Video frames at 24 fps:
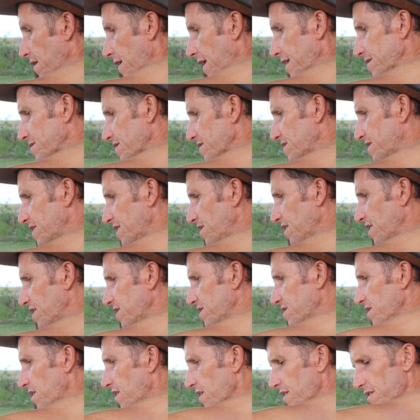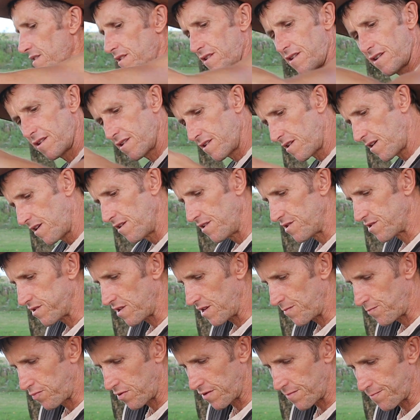As I said, I
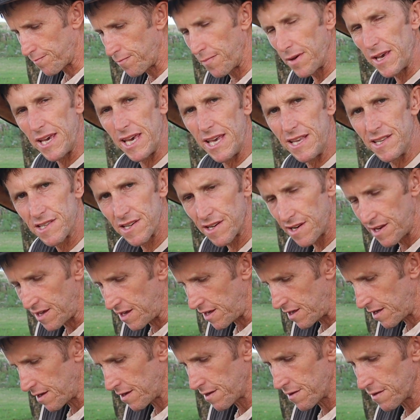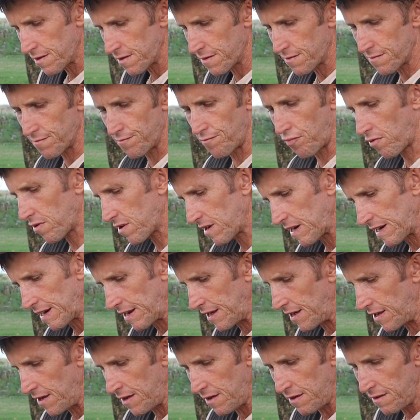usually put beans in here,
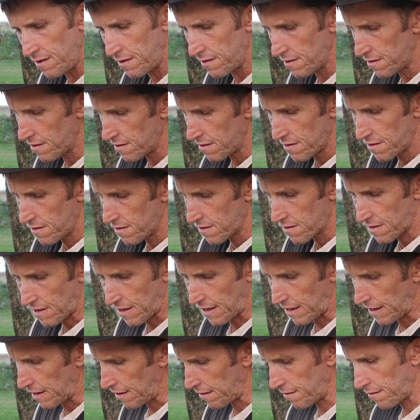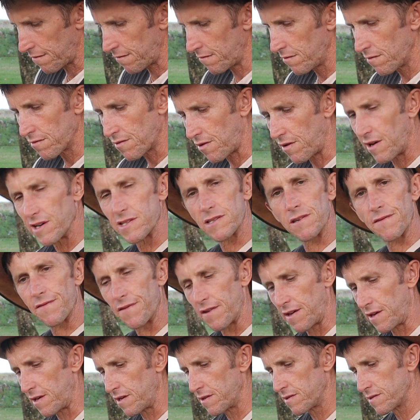broccoli, kale, all kinds of
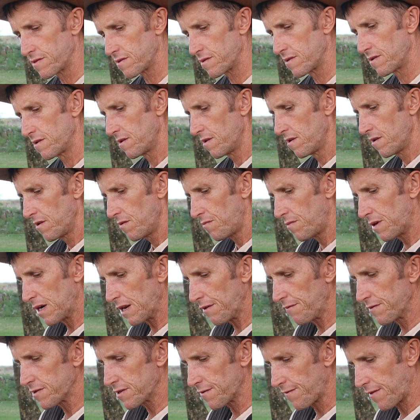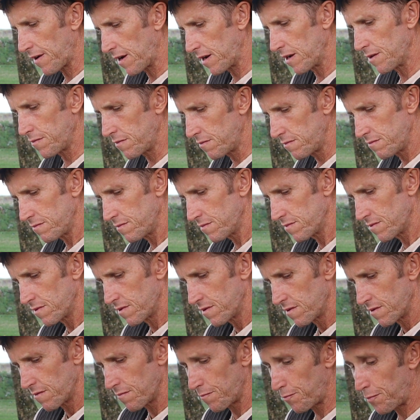things, whatever's available.
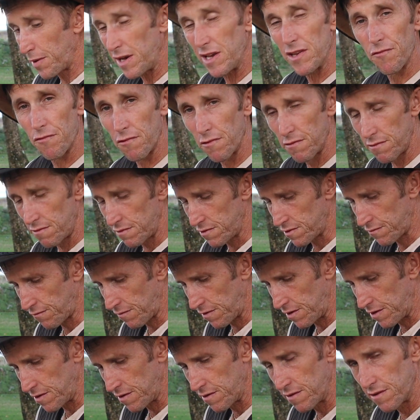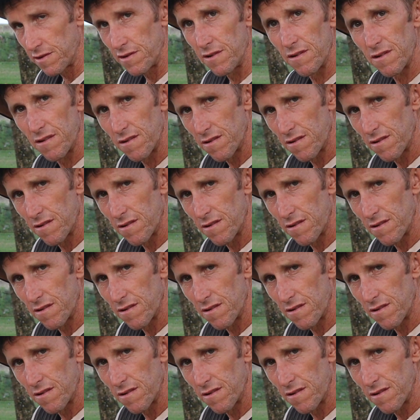Beetroot is really good.